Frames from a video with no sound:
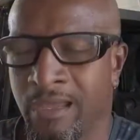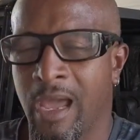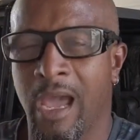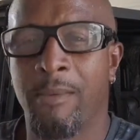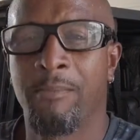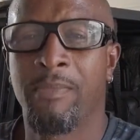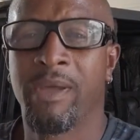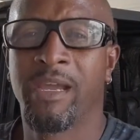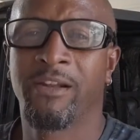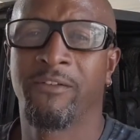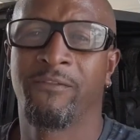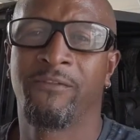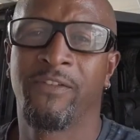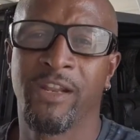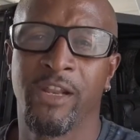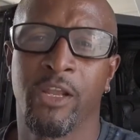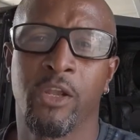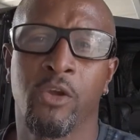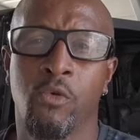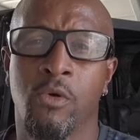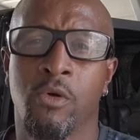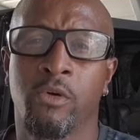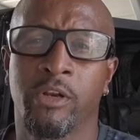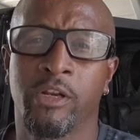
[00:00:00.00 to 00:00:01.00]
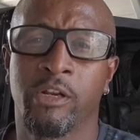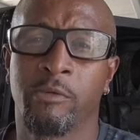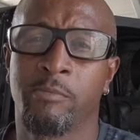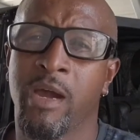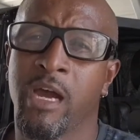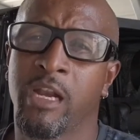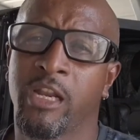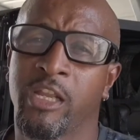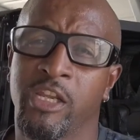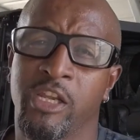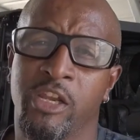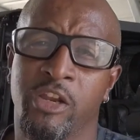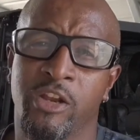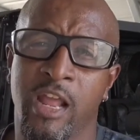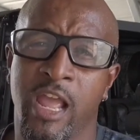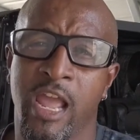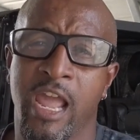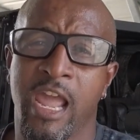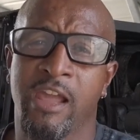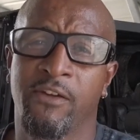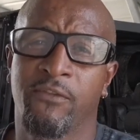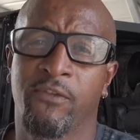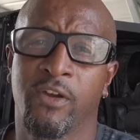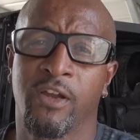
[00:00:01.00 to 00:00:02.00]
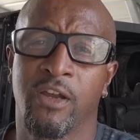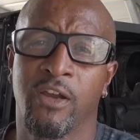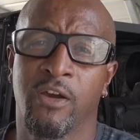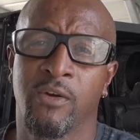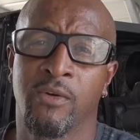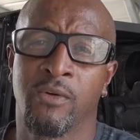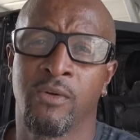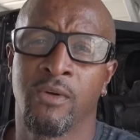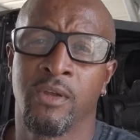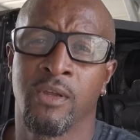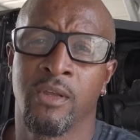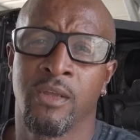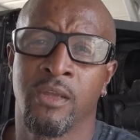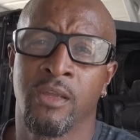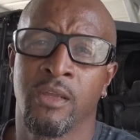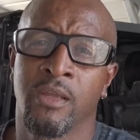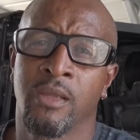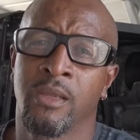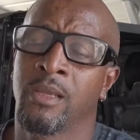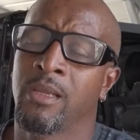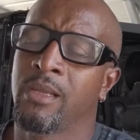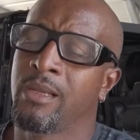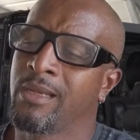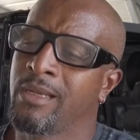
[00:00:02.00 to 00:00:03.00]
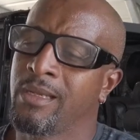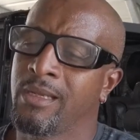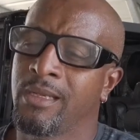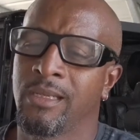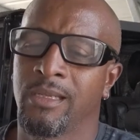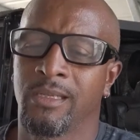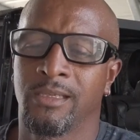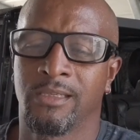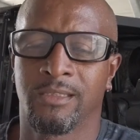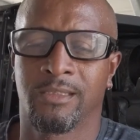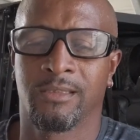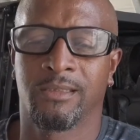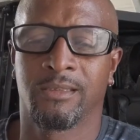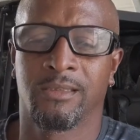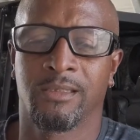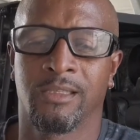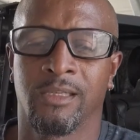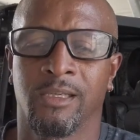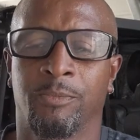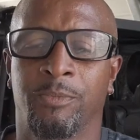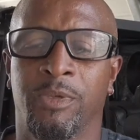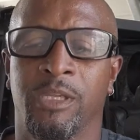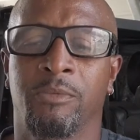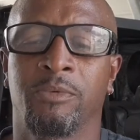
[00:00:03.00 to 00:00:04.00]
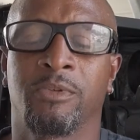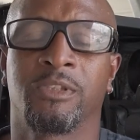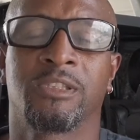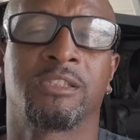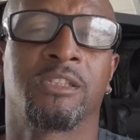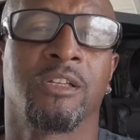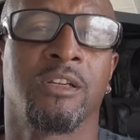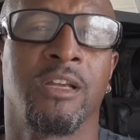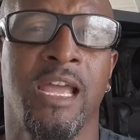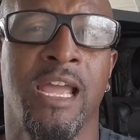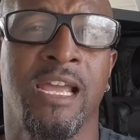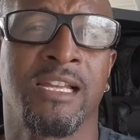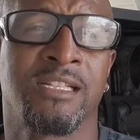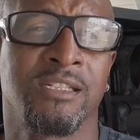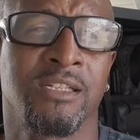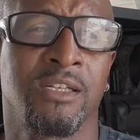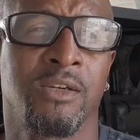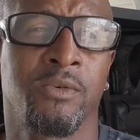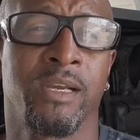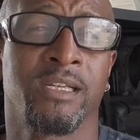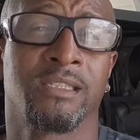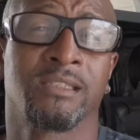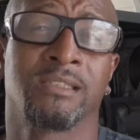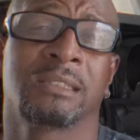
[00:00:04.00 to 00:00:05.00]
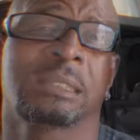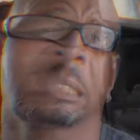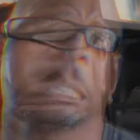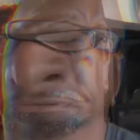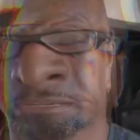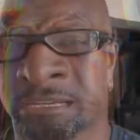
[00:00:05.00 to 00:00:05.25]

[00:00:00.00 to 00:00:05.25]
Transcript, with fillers: I made a video on it about a year and a half ago, and still people are still asking questions.